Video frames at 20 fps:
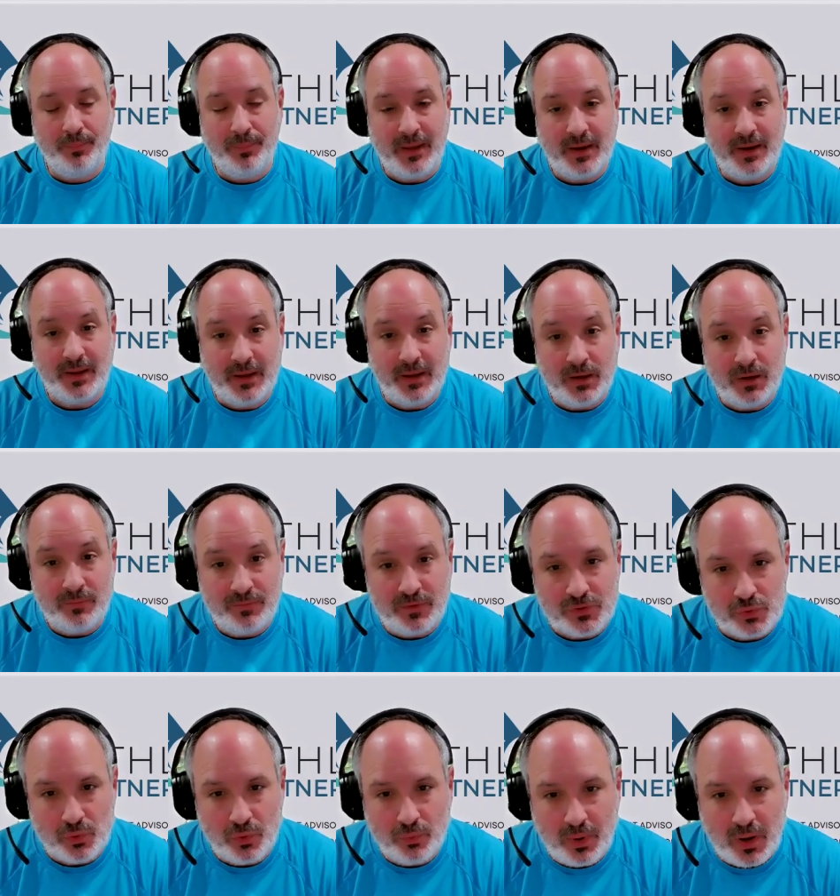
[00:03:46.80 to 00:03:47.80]
getting
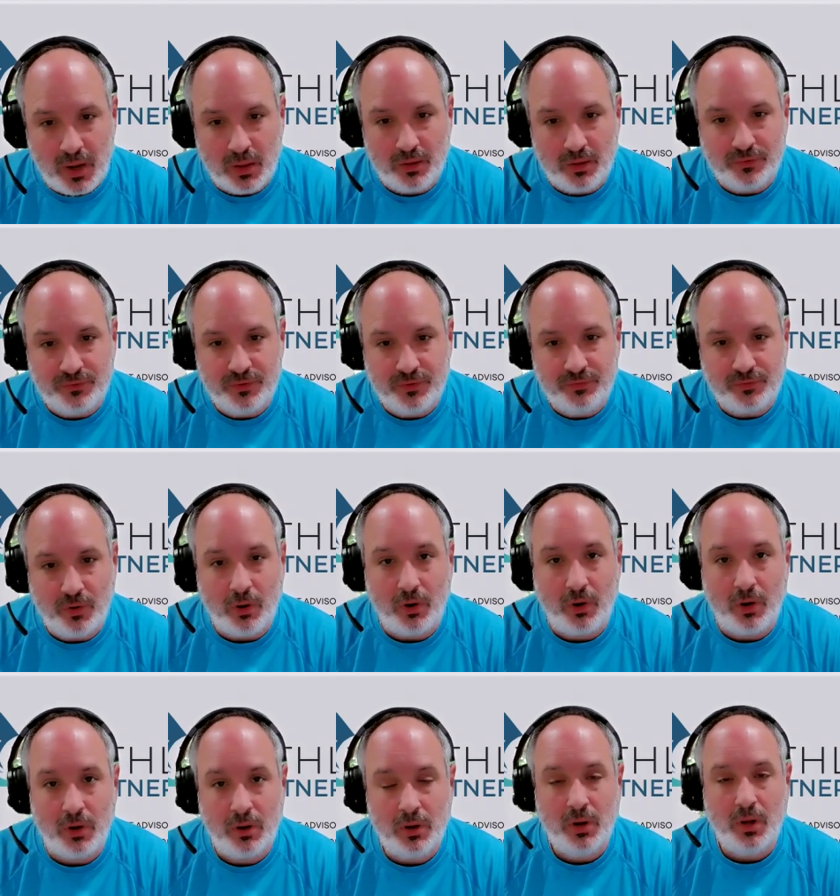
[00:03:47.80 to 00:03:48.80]
individual policies
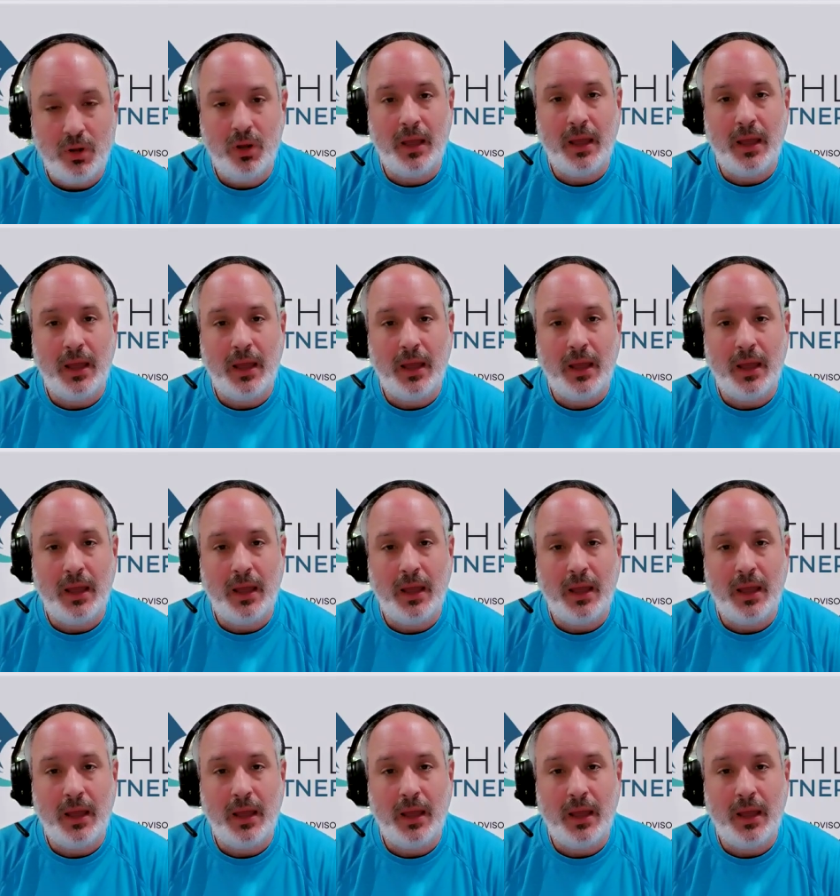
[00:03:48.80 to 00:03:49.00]
are